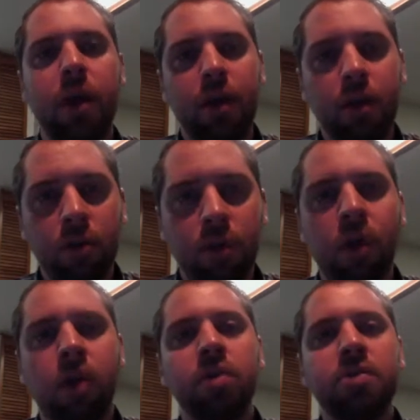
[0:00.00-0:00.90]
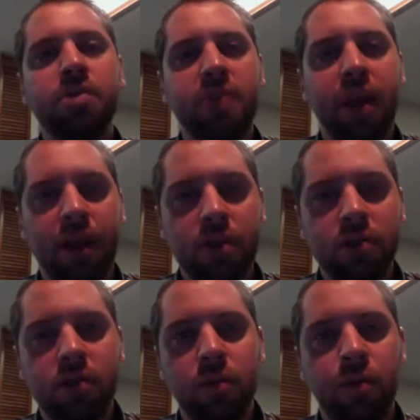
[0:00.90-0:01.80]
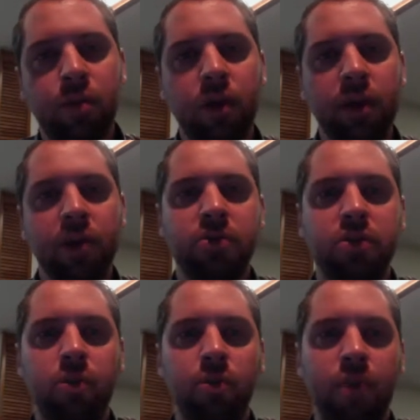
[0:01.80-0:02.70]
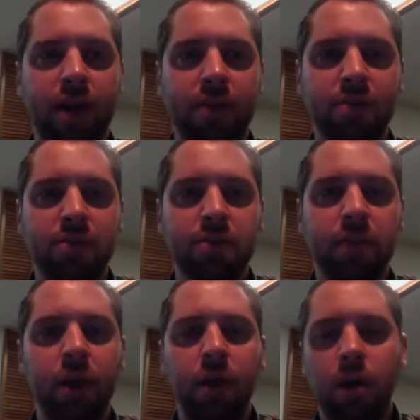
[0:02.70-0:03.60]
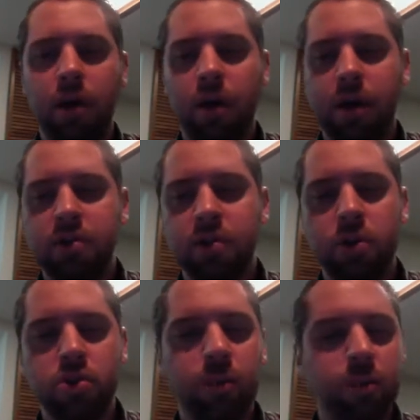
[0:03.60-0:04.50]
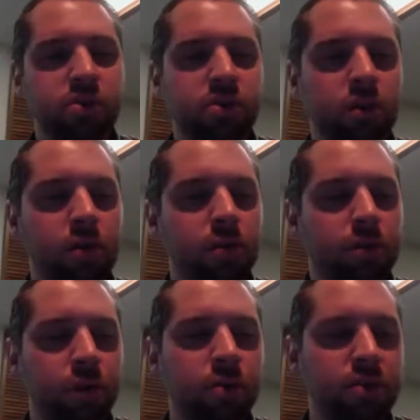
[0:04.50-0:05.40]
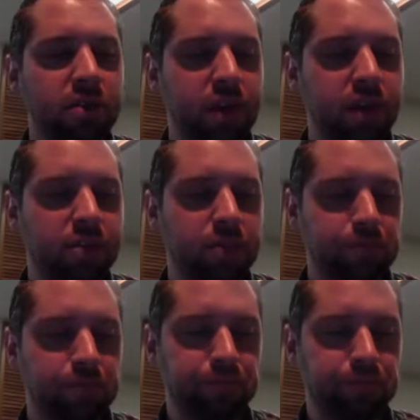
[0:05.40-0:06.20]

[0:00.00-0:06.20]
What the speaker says: learned and put into practice. All right, so we should preserve those things.